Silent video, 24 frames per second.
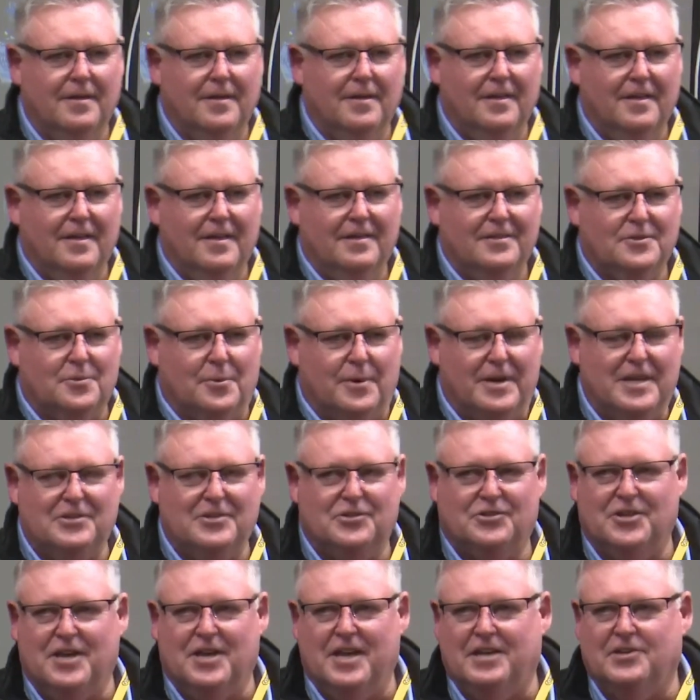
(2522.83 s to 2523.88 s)

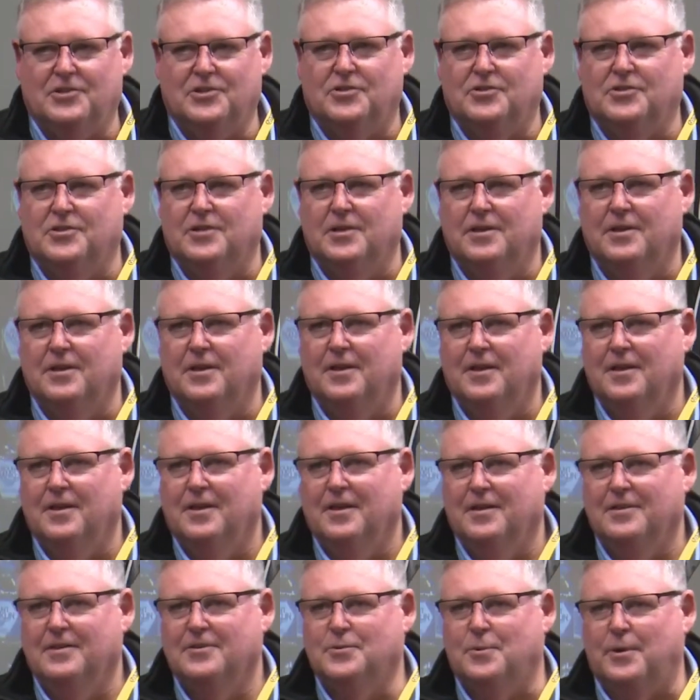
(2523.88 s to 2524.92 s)
26.
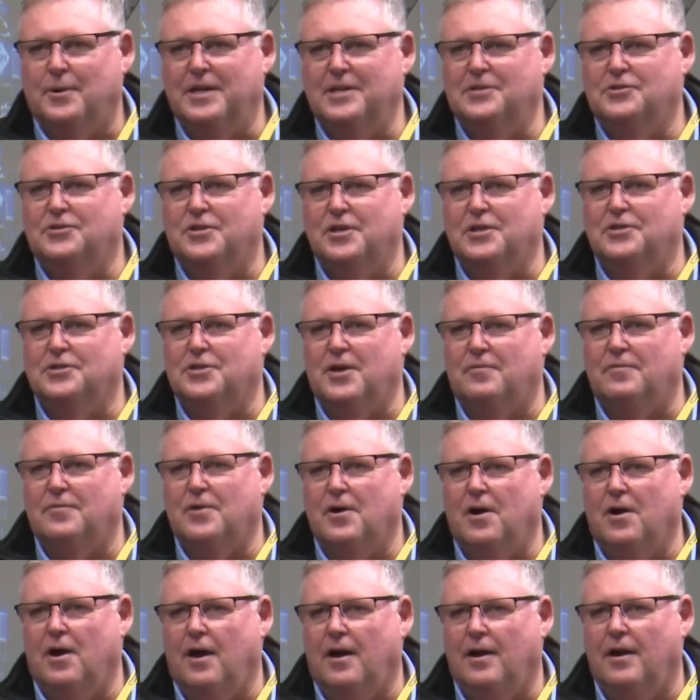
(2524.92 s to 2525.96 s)
26 I've
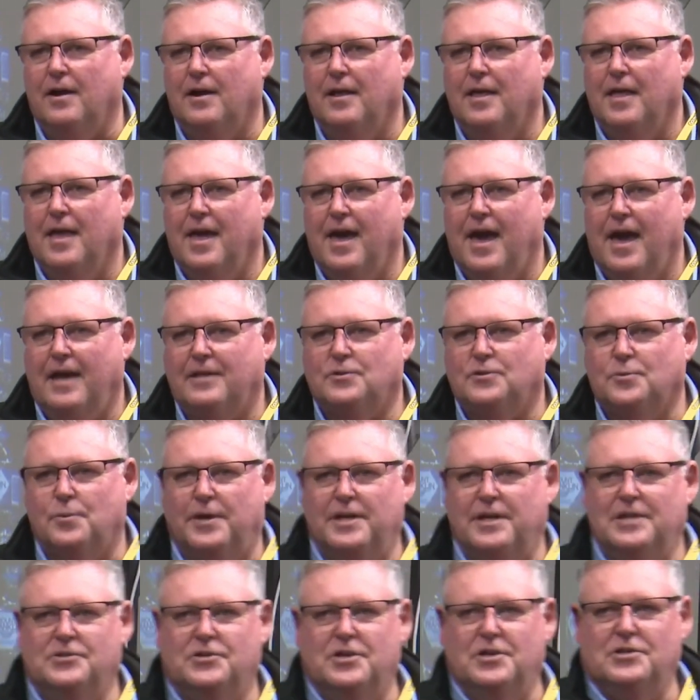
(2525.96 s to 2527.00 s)
got. At
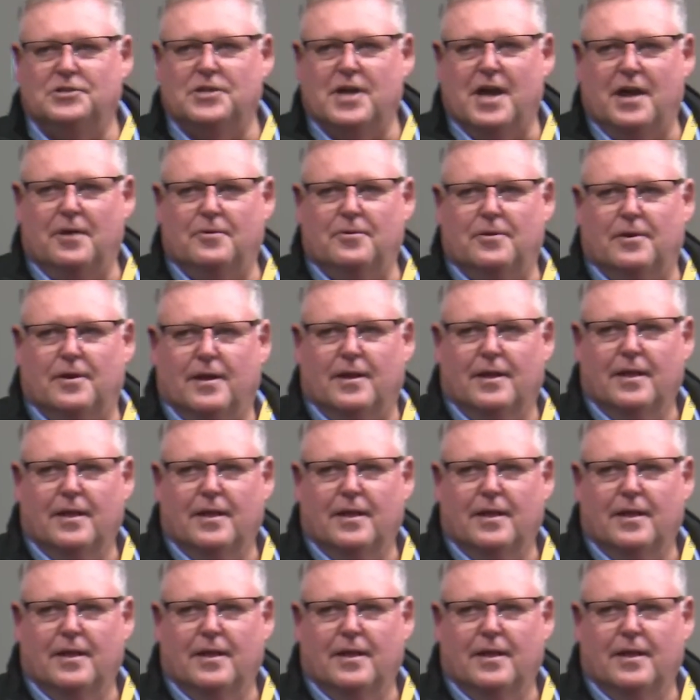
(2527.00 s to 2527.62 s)
2,600.